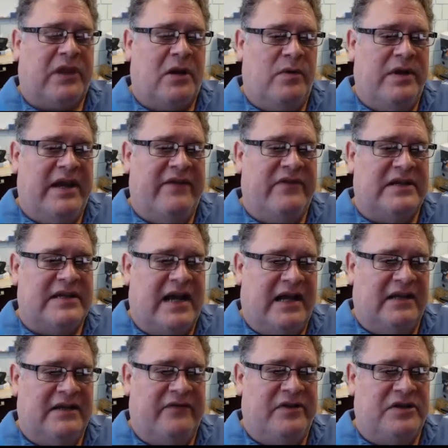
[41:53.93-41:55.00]
we have these
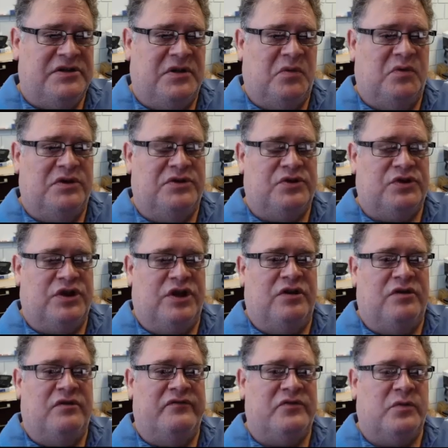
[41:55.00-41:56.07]
highly efficient wood
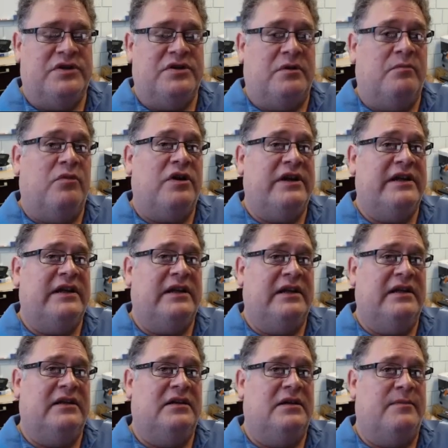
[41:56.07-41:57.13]
stoves which are bringing
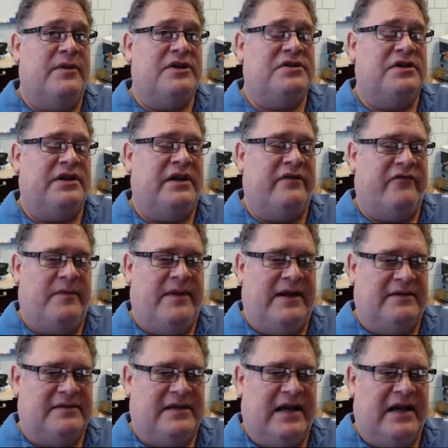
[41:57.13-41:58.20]
in combustion air from
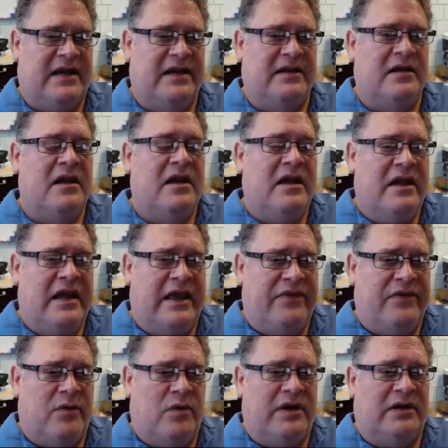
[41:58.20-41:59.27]
outside
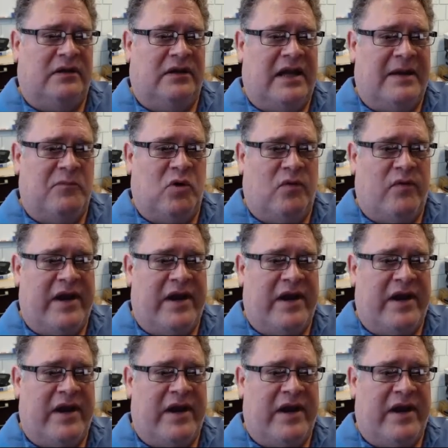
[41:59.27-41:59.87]
and throwing a lot more